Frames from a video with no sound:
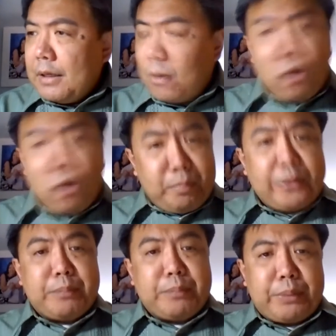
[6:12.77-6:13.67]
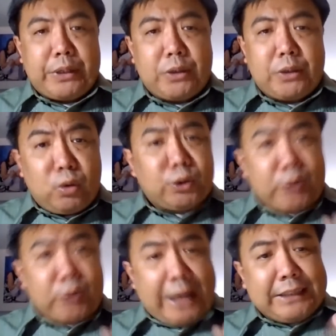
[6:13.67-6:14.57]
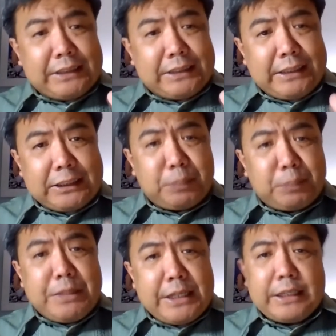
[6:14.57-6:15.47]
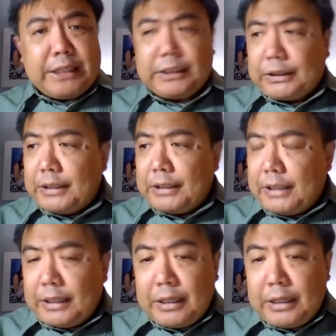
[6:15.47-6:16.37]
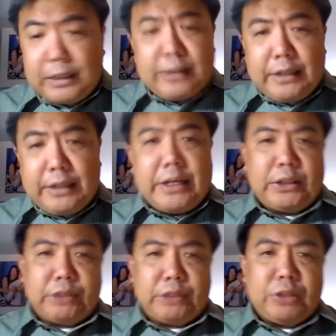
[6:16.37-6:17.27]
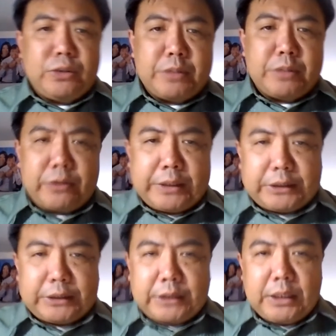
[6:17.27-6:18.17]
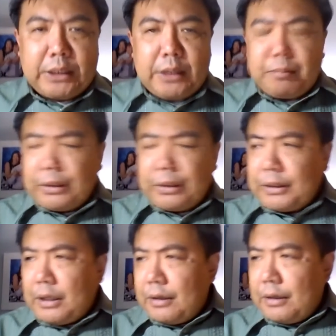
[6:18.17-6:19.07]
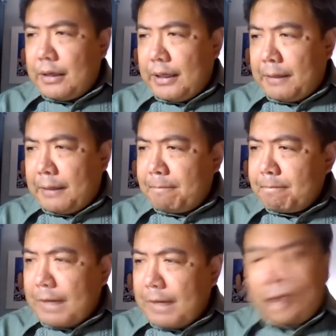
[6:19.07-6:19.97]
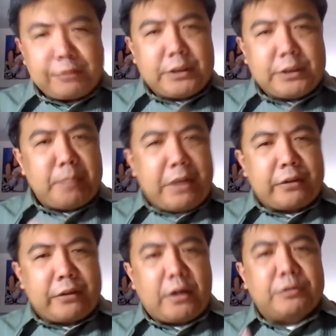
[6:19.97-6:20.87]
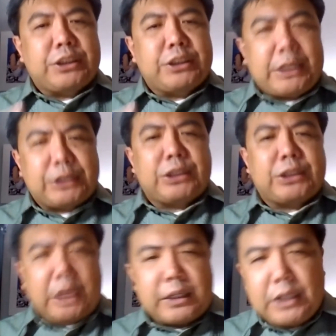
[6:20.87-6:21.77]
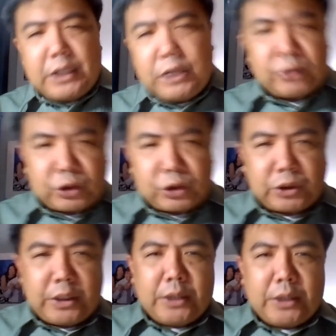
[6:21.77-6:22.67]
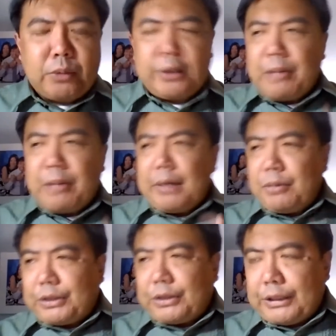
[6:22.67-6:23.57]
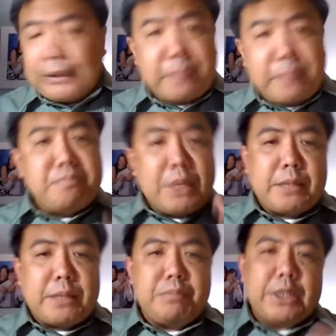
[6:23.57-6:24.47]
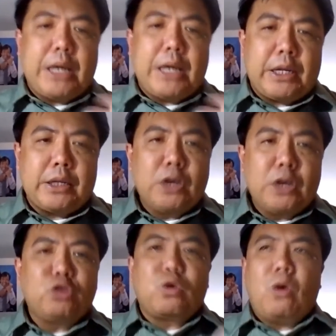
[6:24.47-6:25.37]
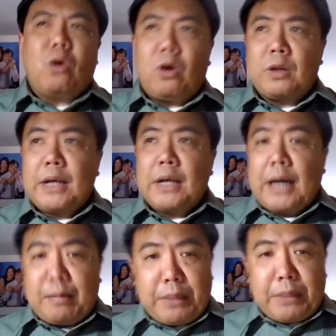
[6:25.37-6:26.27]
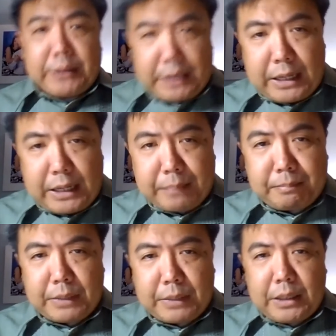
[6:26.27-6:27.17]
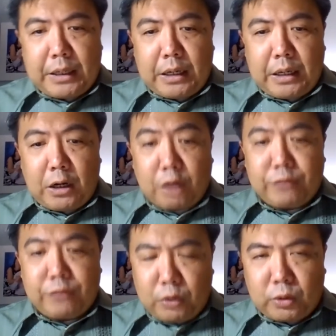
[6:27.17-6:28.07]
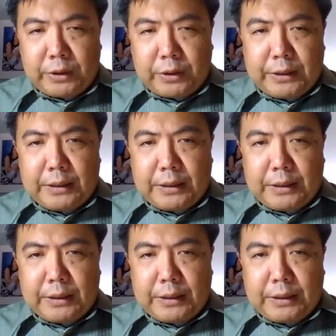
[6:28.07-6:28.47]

corporate prayer also had its beginnings in the early days of the human race particularly after the death of Seth's son, Enosh, where the Bible says that men began to call upon the name uh, of the Lord.